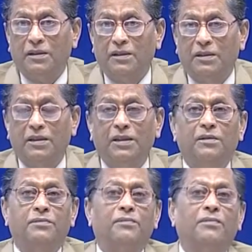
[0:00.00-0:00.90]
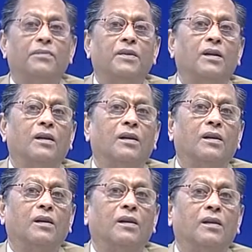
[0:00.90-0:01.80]
The
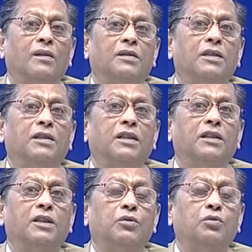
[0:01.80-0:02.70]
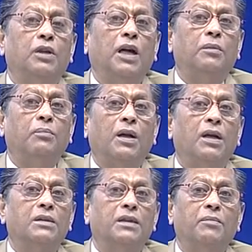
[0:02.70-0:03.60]
synthetic rutile
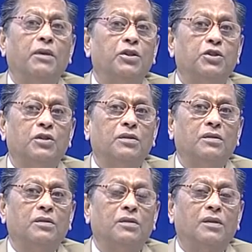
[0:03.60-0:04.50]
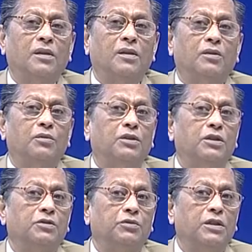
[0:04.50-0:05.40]
plants I mentioned, which
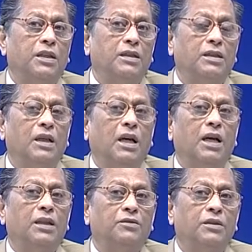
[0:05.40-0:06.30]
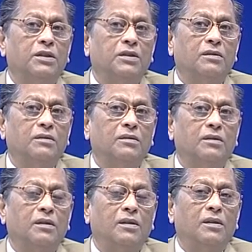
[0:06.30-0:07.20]
is rejecting iron rich,
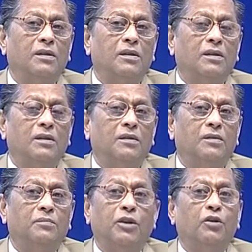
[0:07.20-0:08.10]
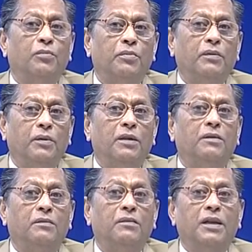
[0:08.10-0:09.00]
may not be,
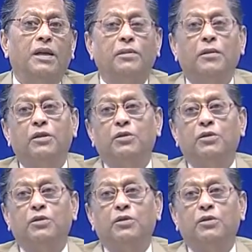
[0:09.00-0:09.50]
they are maybe a